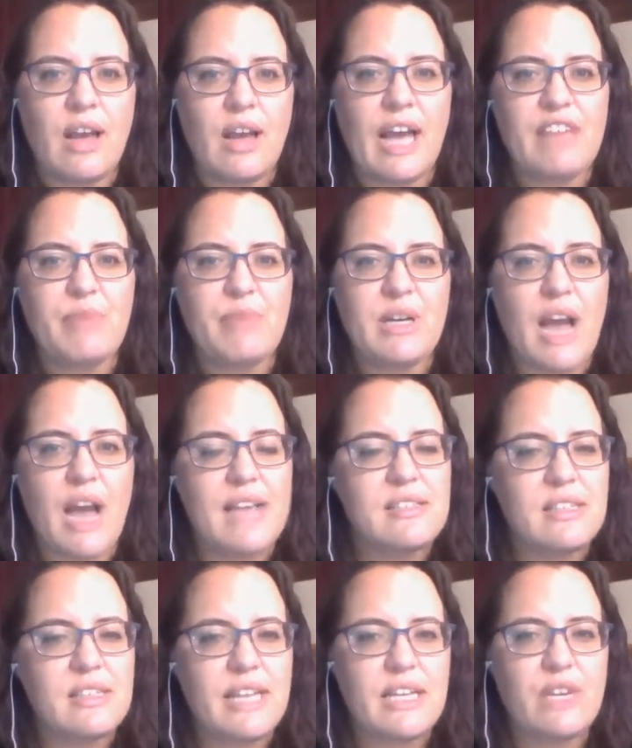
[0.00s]
I have been
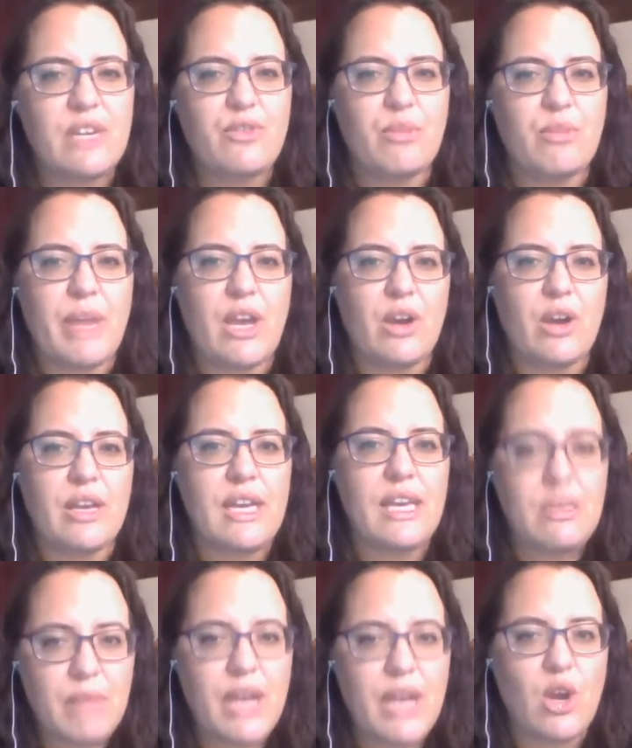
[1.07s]
isolated
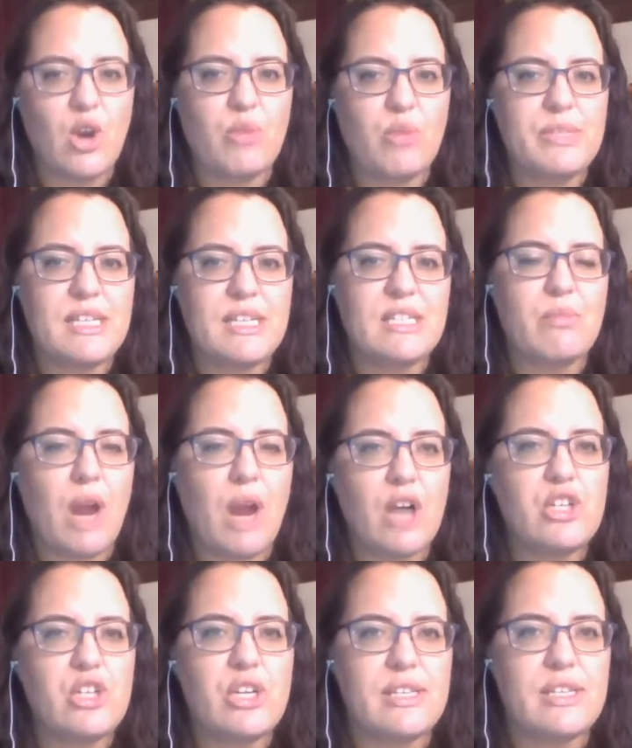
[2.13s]
in my home since
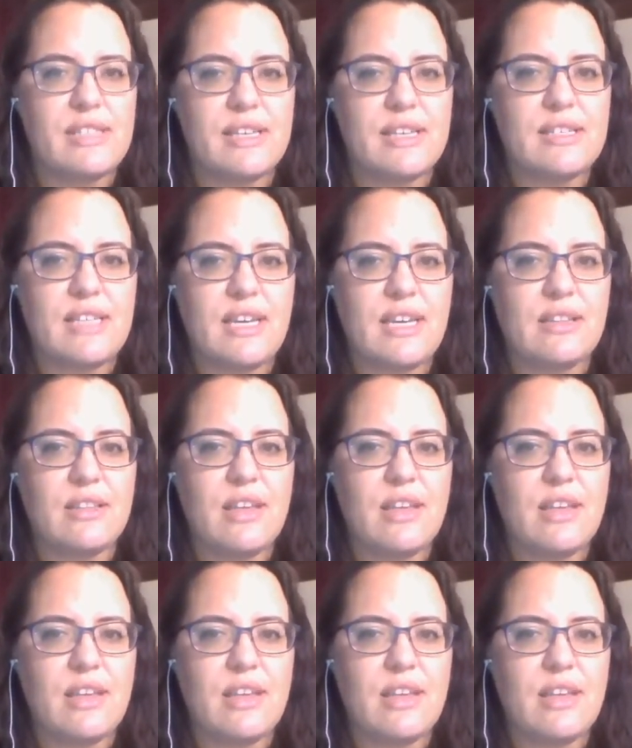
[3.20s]
March 16th,